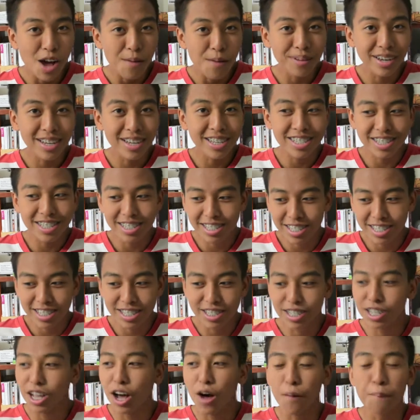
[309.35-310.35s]
because
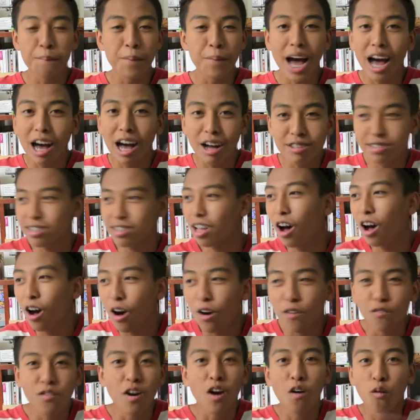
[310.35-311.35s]
the amount
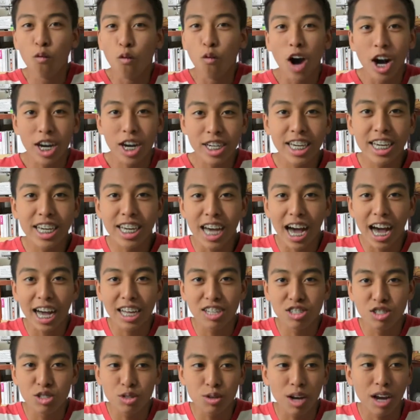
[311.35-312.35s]
of walking
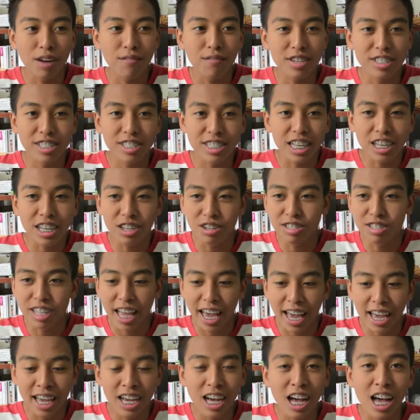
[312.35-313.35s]
I do every single
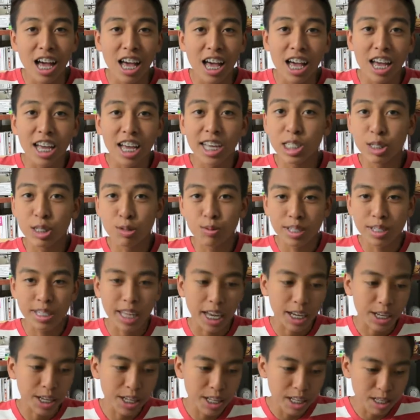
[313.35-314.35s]
day is
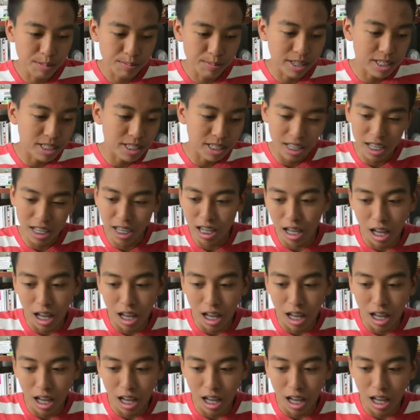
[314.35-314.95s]
ridiculous, because